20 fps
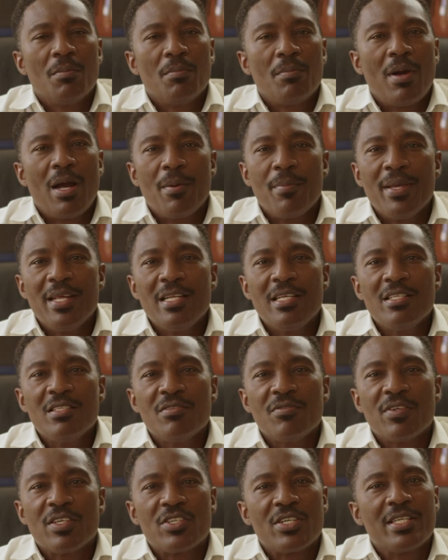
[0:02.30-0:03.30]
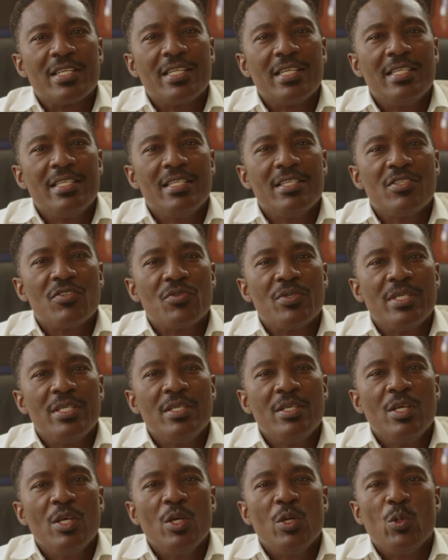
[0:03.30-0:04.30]
Barbados fishing industry
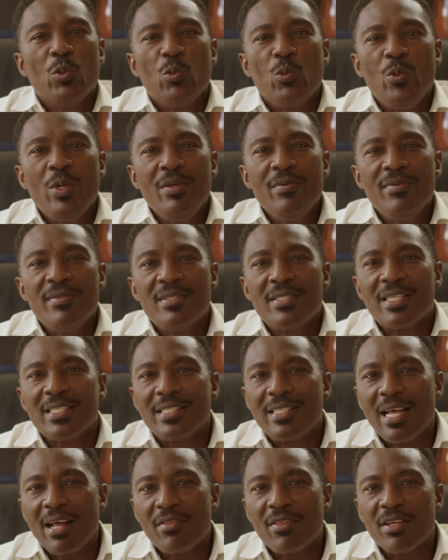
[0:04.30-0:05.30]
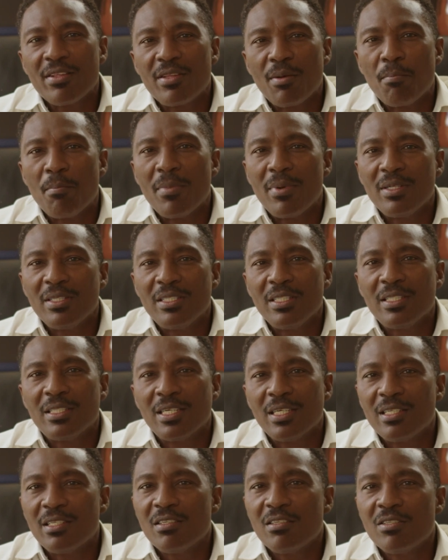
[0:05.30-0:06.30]
weaves together the
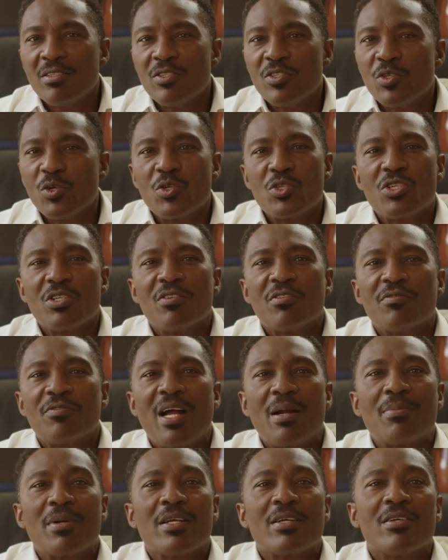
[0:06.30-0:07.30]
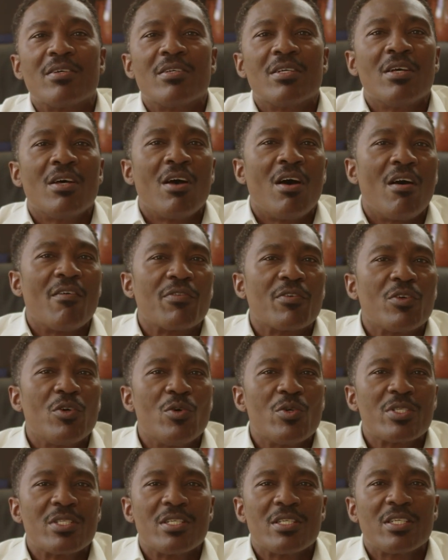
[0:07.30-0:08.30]
multicolored social fabric of
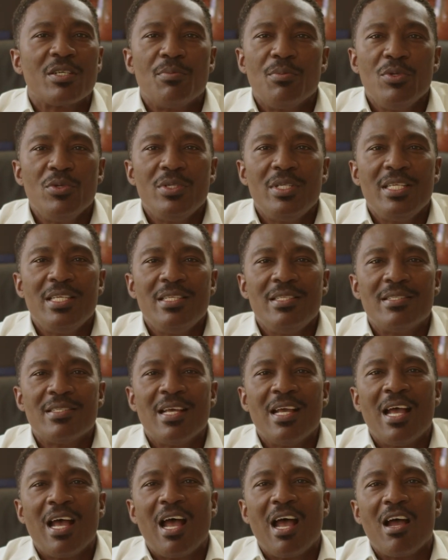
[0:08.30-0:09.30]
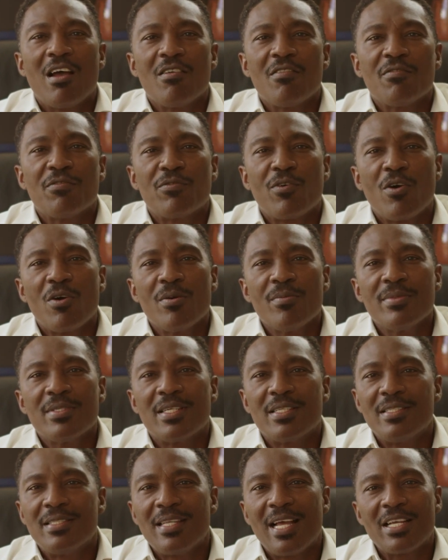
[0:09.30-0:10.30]
coastal communities and forms
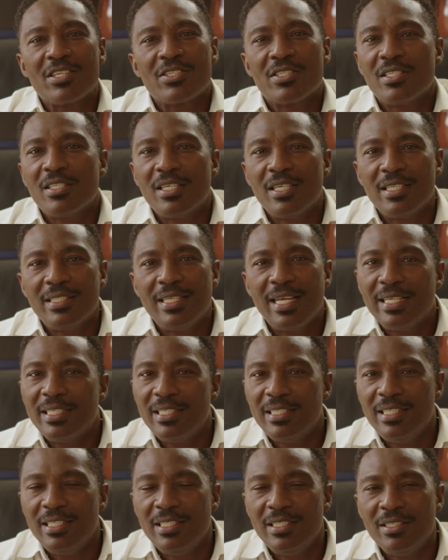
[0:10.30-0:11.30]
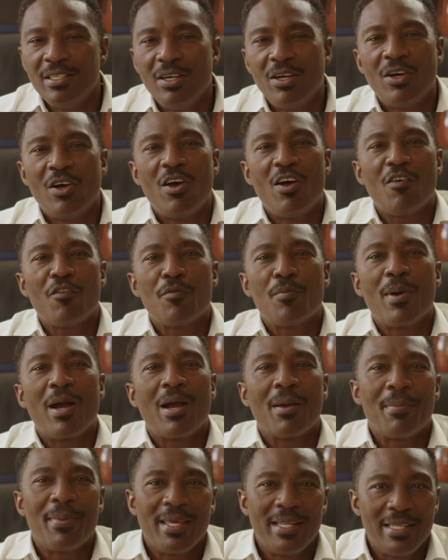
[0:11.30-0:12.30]
the national identity of
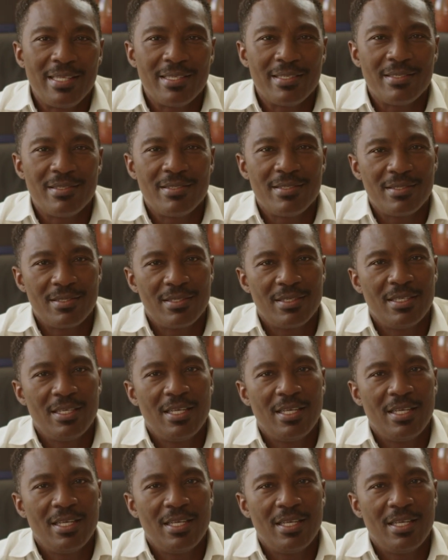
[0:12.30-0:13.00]
Barbadians.